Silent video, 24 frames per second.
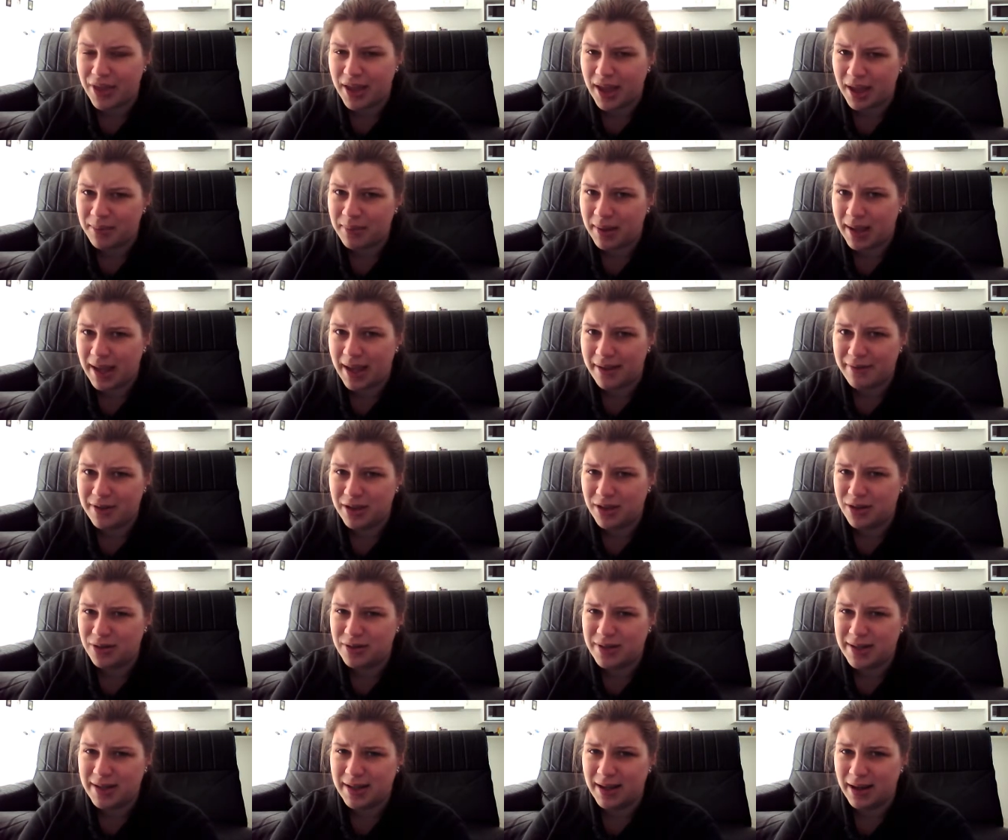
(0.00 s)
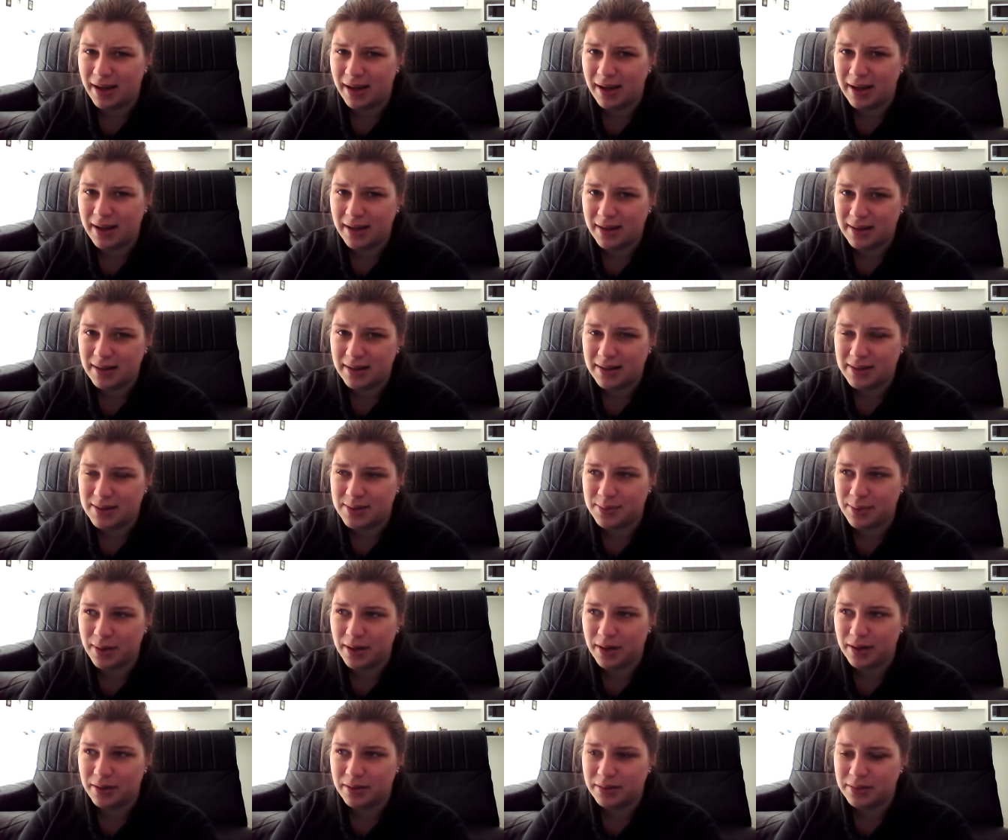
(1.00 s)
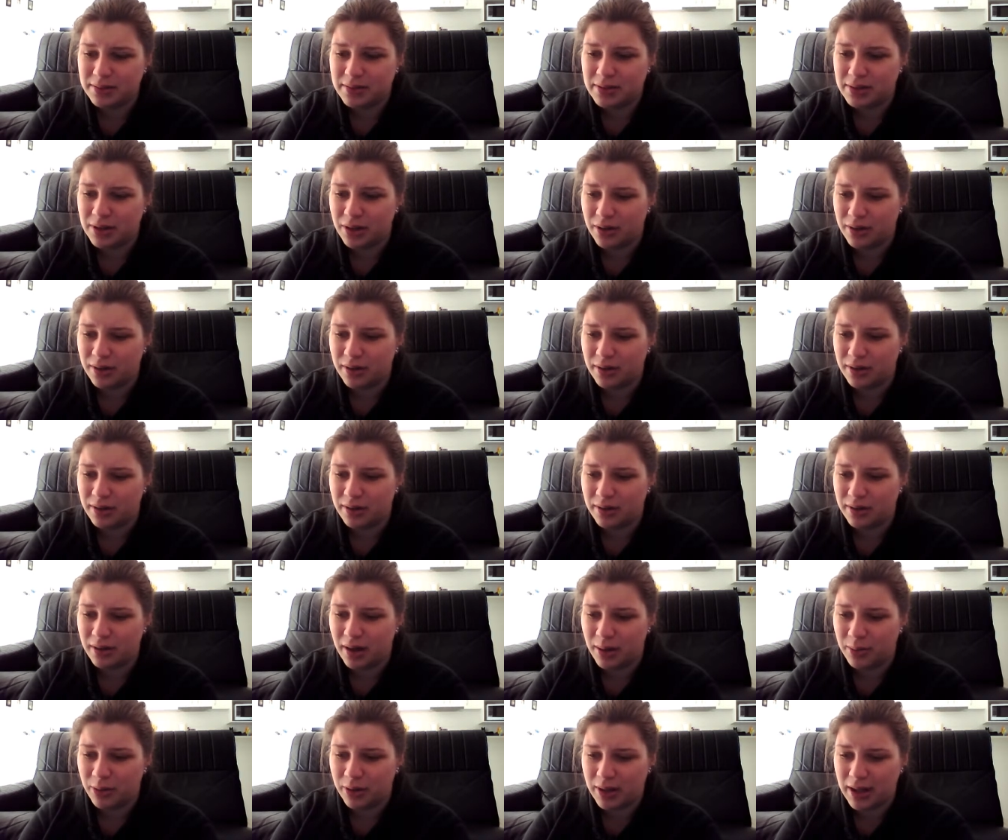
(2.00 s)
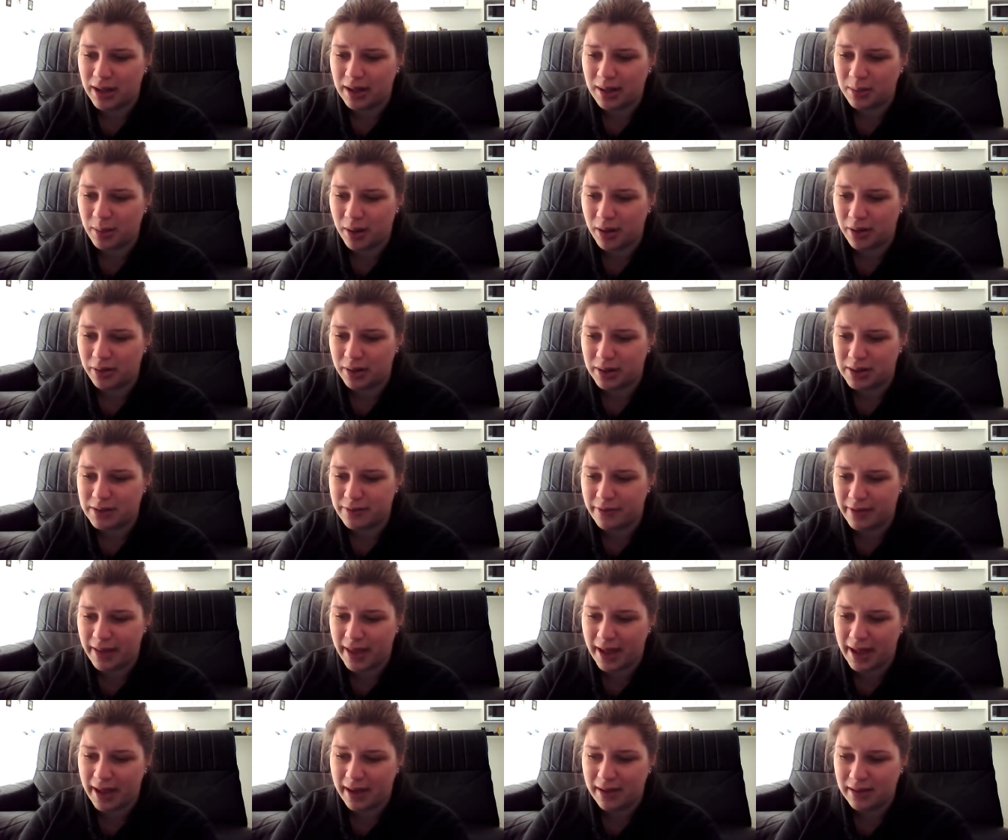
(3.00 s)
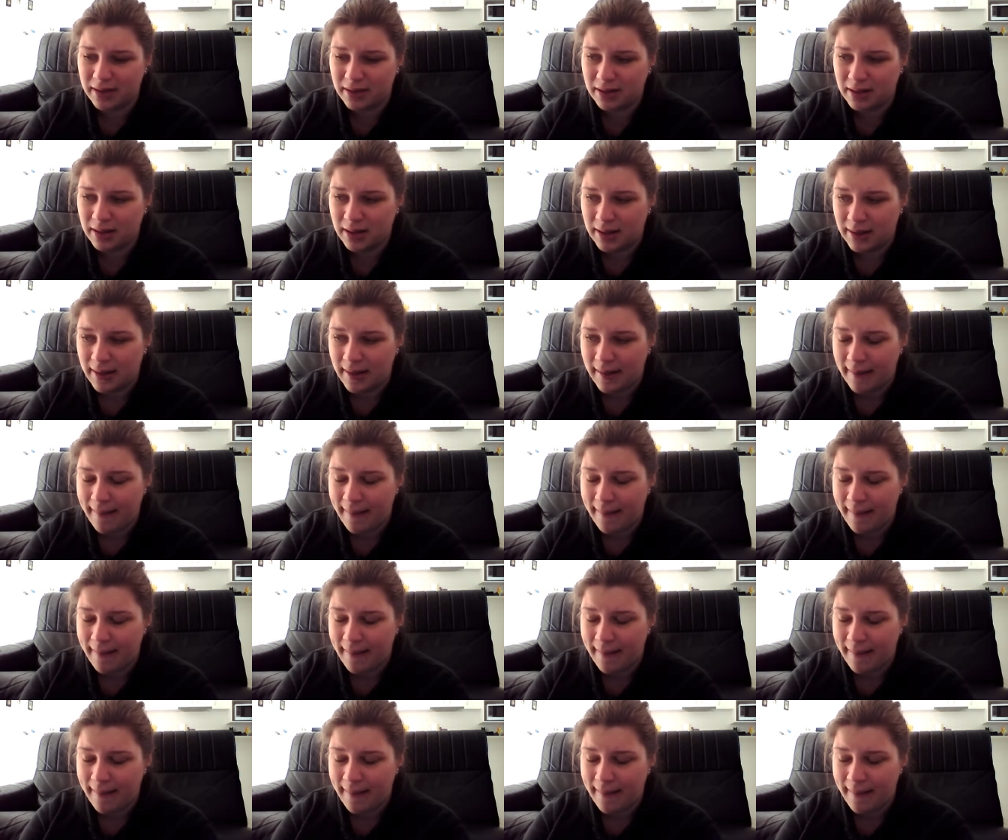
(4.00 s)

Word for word: I think I may have a UTI as well, so I'm on antibiotics for that.